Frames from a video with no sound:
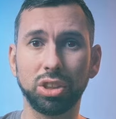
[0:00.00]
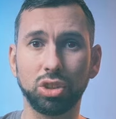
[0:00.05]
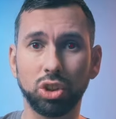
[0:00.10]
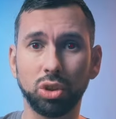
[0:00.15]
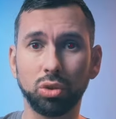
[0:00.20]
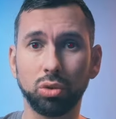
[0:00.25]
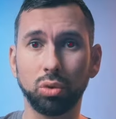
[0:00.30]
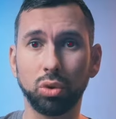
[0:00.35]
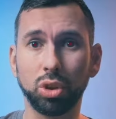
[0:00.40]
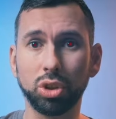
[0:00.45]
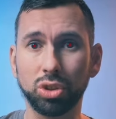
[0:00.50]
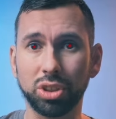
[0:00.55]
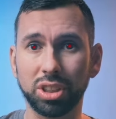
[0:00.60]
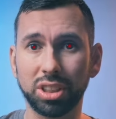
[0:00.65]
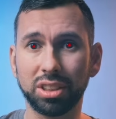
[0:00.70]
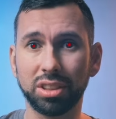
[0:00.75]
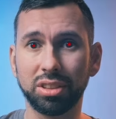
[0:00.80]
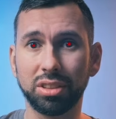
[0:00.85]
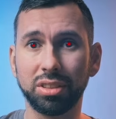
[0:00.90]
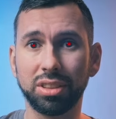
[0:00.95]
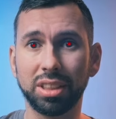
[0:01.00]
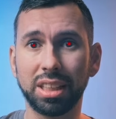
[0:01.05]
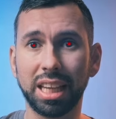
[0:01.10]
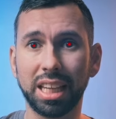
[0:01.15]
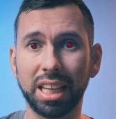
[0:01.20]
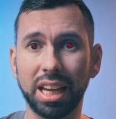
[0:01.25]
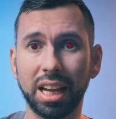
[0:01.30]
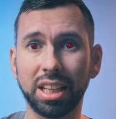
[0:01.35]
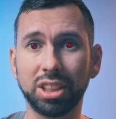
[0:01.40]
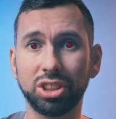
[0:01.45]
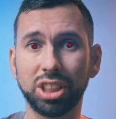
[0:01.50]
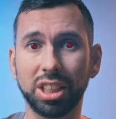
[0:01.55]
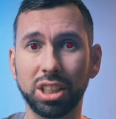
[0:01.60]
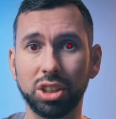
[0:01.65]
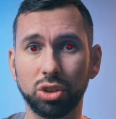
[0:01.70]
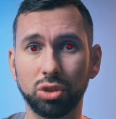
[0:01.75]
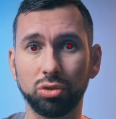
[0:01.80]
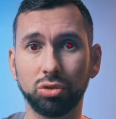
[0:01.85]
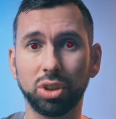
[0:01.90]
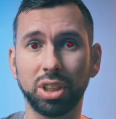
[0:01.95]
don't worry, the AI
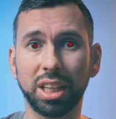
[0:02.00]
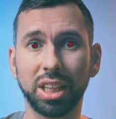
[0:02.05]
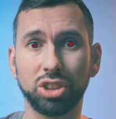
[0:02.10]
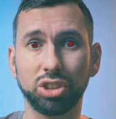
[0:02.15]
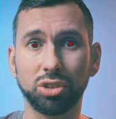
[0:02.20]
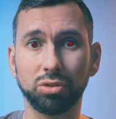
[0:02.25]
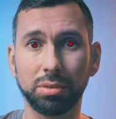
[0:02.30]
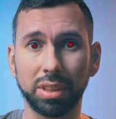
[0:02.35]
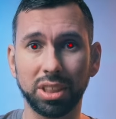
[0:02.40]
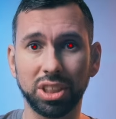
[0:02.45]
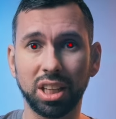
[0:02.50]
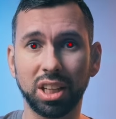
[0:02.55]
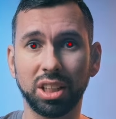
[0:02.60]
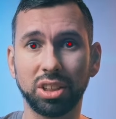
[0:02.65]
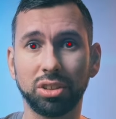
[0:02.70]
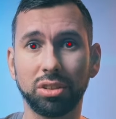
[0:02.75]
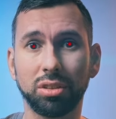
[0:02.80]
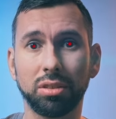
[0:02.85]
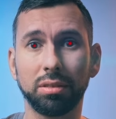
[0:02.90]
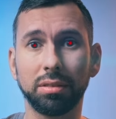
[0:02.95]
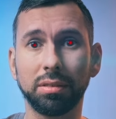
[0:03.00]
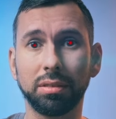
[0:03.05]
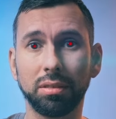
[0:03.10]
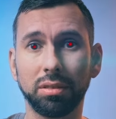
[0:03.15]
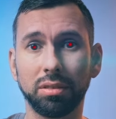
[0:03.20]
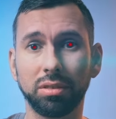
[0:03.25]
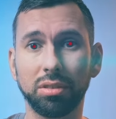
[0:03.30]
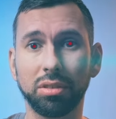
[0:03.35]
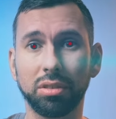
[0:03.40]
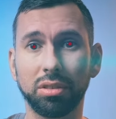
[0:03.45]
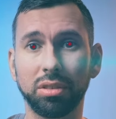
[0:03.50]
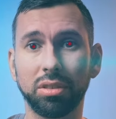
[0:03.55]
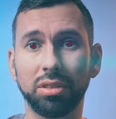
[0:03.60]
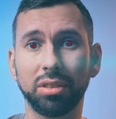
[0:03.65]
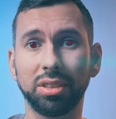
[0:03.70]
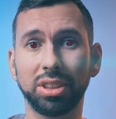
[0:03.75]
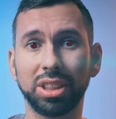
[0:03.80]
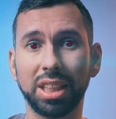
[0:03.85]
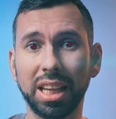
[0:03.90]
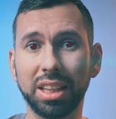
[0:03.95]
takeover hasn't begun
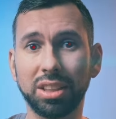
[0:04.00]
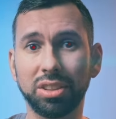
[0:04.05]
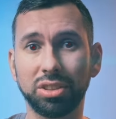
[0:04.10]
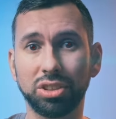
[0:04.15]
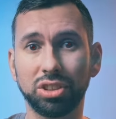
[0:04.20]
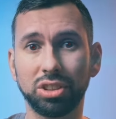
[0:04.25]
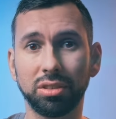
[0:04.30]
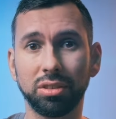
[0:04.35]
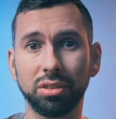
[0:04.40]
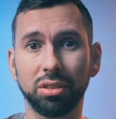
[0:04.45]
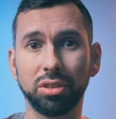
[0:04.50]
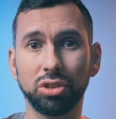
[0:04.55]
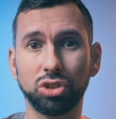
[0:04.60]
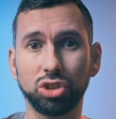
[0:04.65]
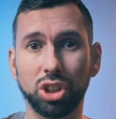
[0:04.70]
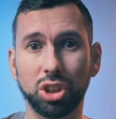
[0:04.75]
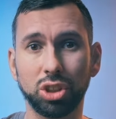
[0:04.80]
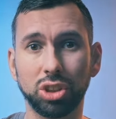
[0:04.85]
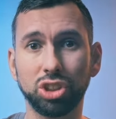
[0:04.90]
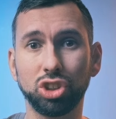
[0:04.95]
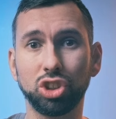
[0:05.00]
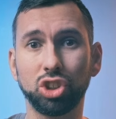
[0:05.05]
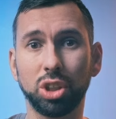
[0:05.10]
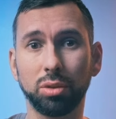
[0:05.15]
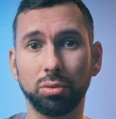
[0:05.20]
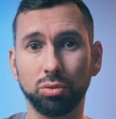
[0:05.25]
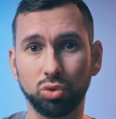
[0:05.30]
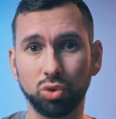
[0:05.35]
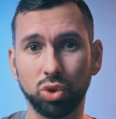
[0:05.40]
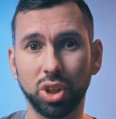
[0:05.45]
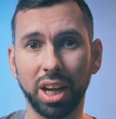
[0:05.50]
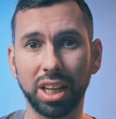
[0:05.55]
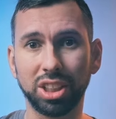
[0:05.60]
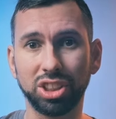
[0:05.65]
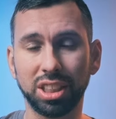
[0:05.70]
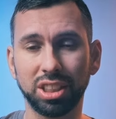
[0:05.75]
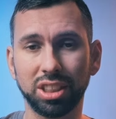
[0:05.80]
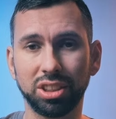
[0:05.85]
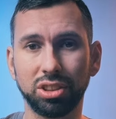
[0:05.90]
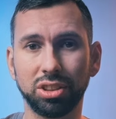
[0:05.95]
yet. So let's jump right
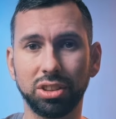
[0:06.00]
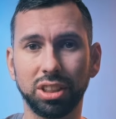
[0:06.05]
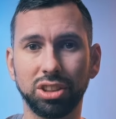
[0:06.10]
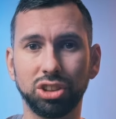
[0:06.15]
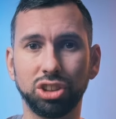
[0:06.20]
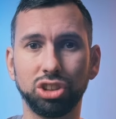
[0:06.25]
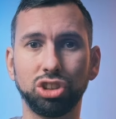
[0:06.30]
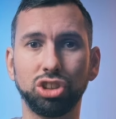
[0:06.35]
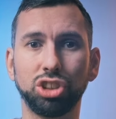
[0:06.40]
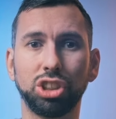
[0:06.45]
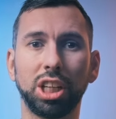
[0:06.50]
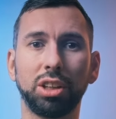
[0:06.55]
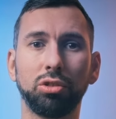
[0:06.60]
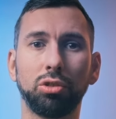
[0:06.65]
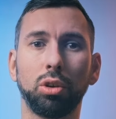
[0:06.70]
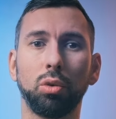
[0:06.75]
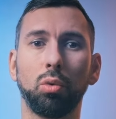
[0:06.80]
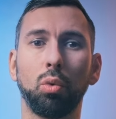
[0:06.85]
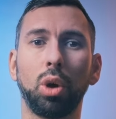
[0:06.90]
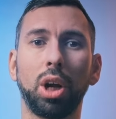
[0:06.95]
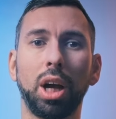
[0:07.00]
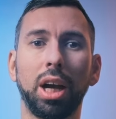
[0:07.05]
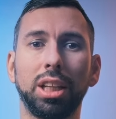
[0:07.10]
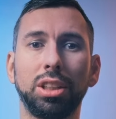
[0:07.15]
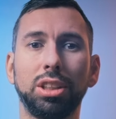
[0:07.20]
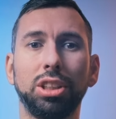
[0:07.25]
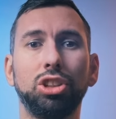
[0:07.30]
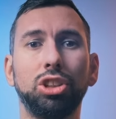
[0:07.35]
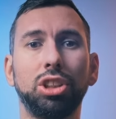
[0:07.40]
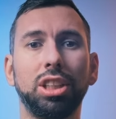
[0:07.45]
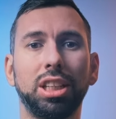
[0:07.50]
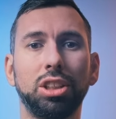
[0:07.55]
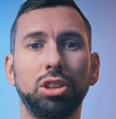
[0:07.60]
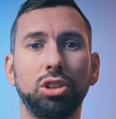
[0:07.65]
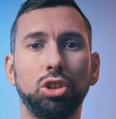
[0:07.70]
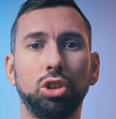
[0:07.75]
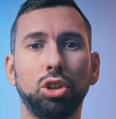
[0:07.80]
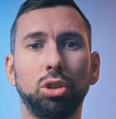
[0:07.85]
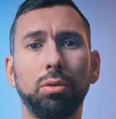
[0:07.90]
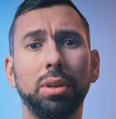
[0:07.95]
in and discover why this
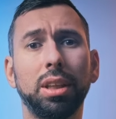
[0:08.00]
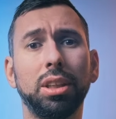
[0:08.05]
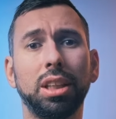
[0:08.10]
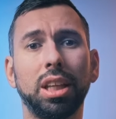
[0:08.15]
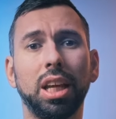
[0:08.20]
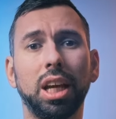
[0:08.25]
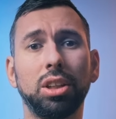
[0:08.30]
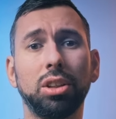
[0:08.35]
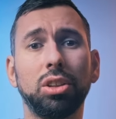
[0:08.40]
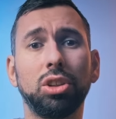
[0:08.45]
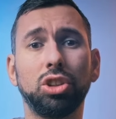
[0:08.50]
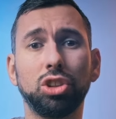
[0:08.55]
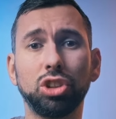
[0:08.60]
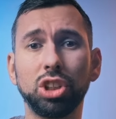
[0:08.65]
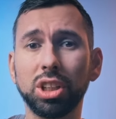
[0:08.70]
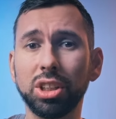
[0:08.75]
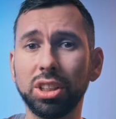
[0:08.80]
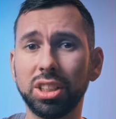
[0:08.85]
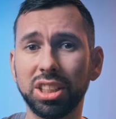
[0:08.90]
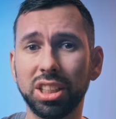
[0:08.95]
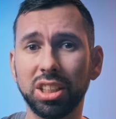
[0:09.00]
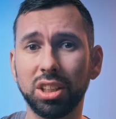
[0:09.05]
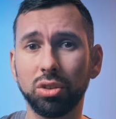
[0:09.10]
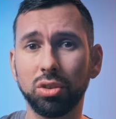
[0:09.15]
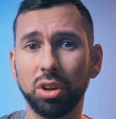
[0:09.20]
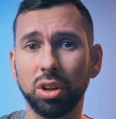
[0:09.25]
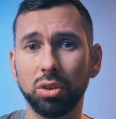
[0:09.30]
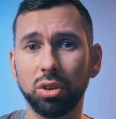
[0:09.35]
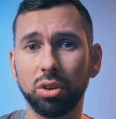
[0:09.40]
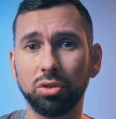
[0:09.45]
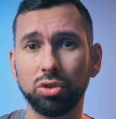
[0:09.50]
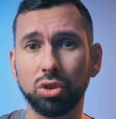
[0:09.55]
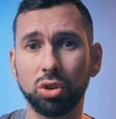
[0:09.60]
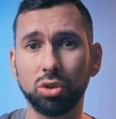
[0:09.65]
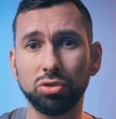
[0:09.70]
lens could be the unsung hero of your